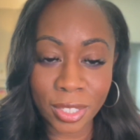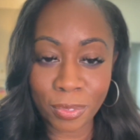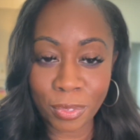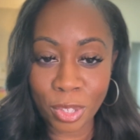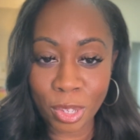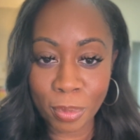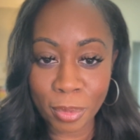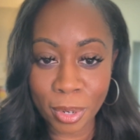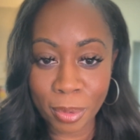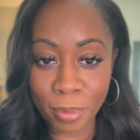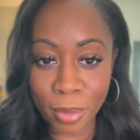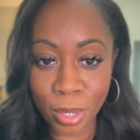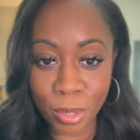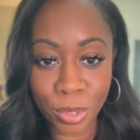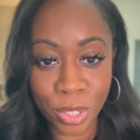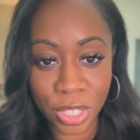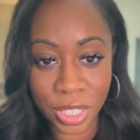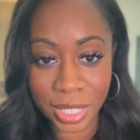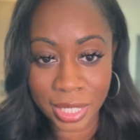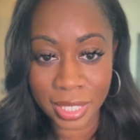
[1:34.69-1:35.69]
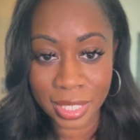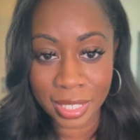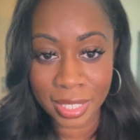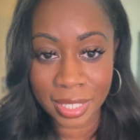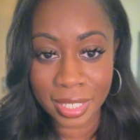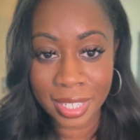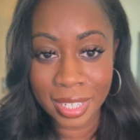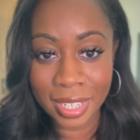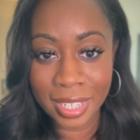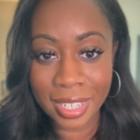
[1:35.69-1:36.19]
of human
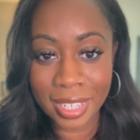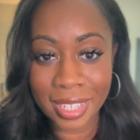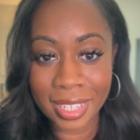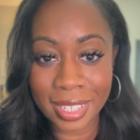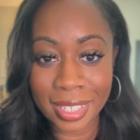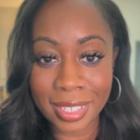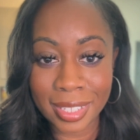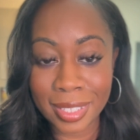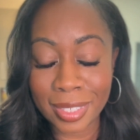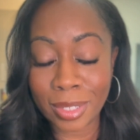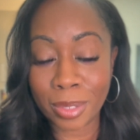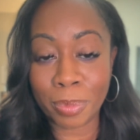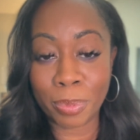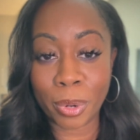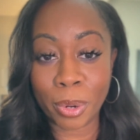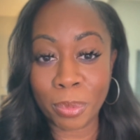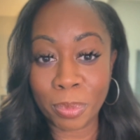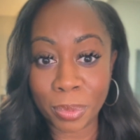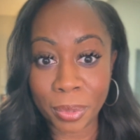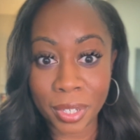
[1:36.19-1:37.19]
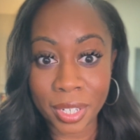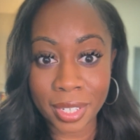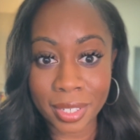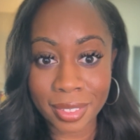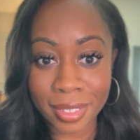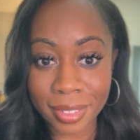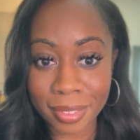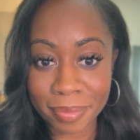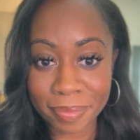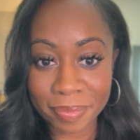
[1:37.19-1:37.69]
emotion is
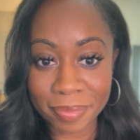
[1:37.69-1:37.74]
appropriate.